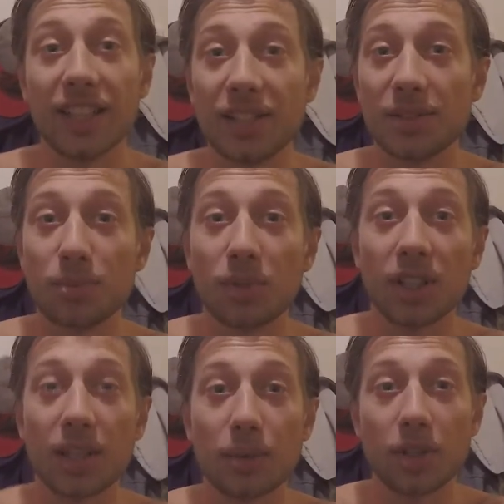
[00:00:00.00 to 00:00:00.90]
is
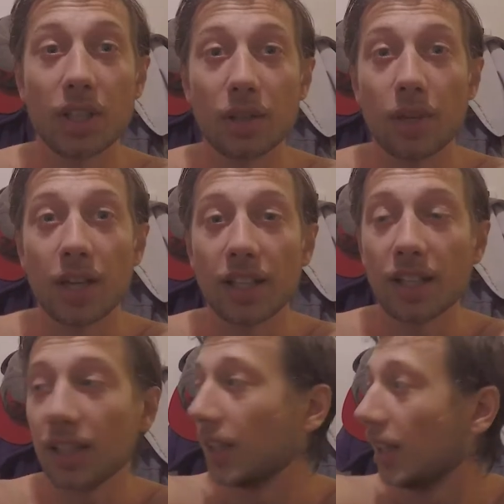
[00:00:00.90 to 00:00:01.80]
really, really raining